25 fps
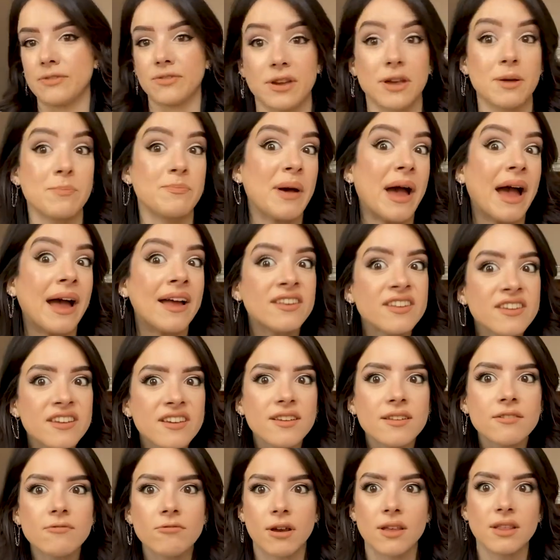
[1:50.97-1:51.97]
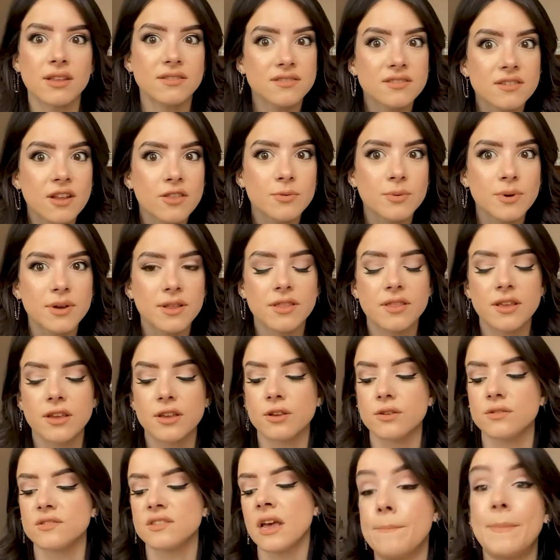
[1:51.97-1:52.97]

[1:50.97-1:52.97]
companion, right? That's another word they use.